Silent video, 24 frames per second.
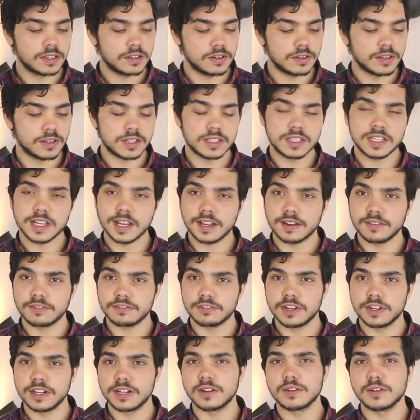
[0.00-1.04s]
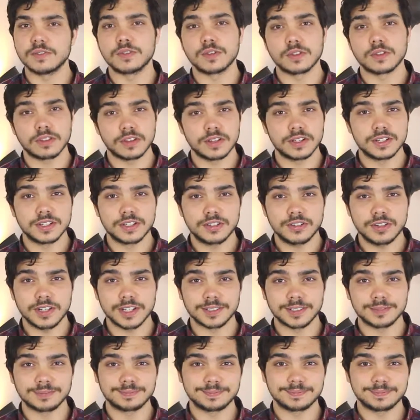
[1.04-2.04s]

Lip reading: on the second fret of your third string.